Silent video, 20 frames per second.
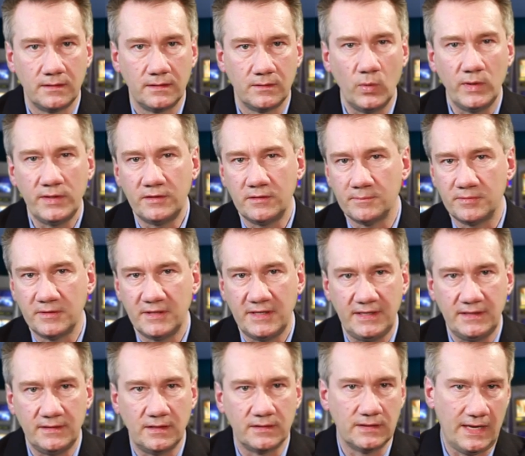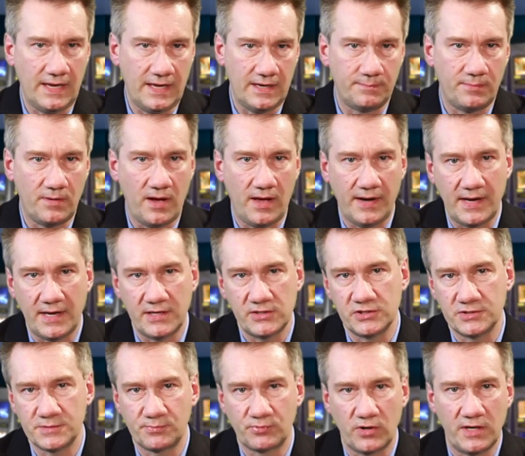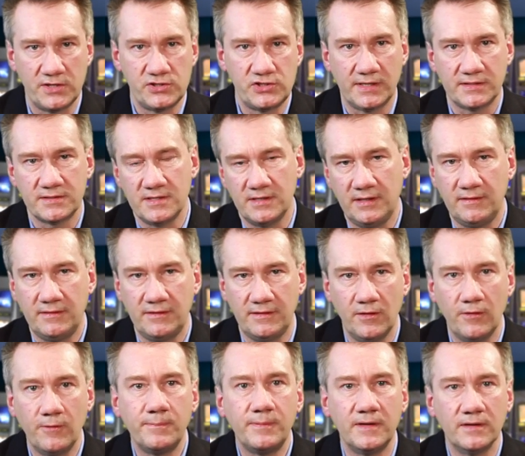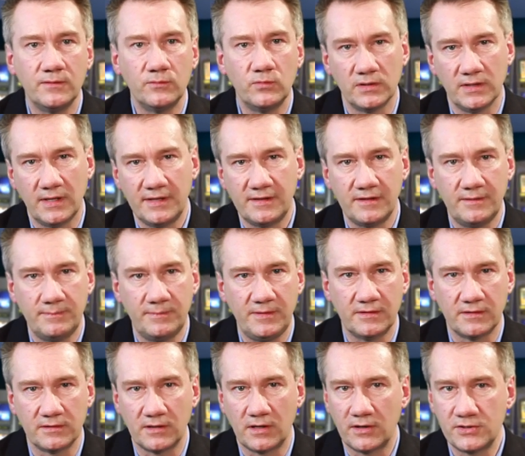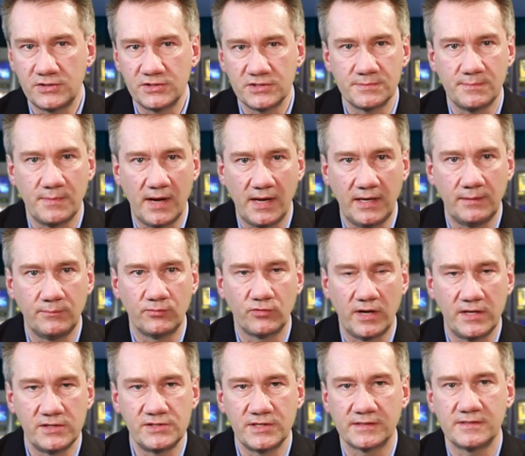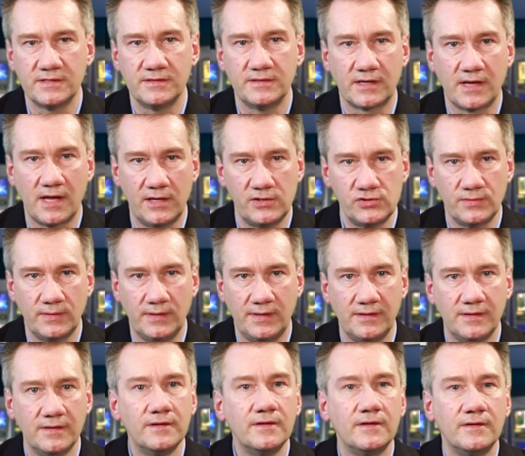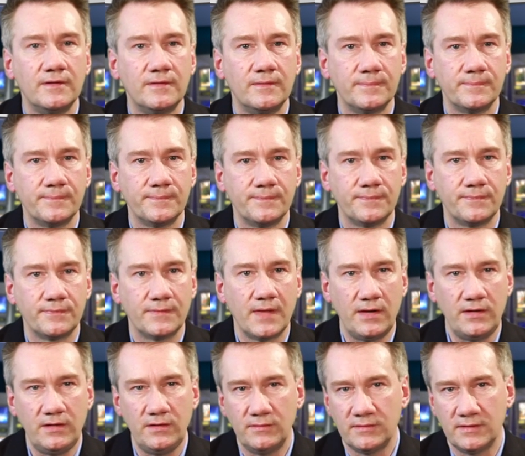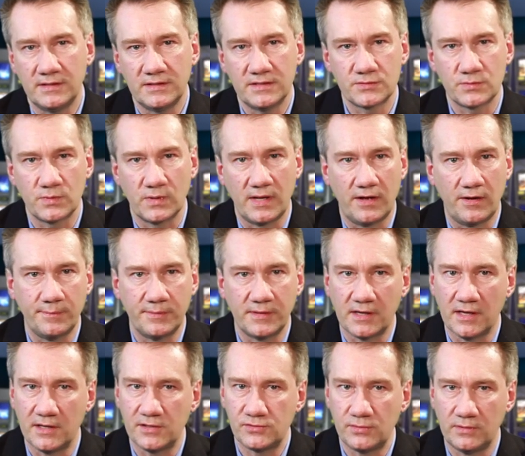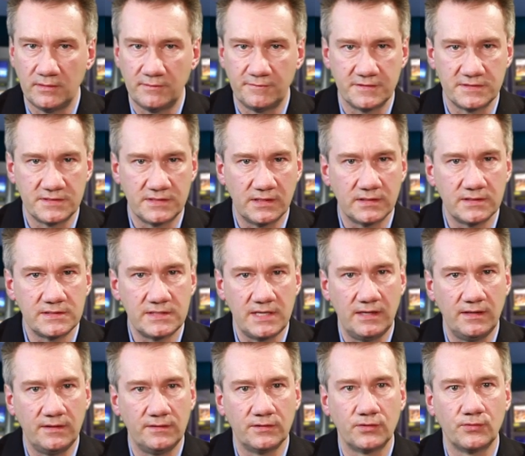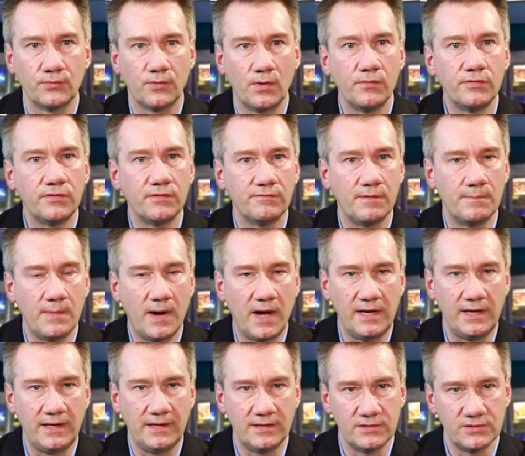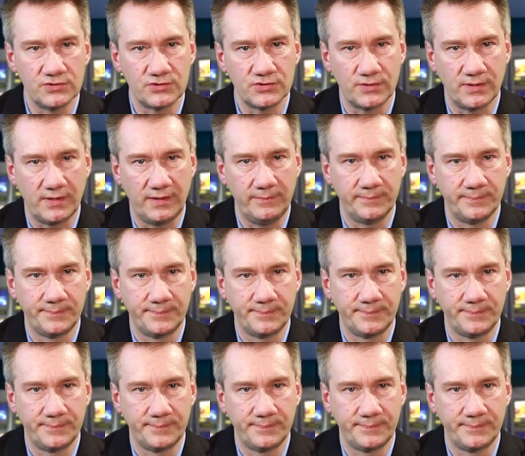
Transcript: When complete, Allana Potash's project in Ethiopia will likely be the largest mining project in the country. How do you think this will help the country in facilitating the growth of the mining industry?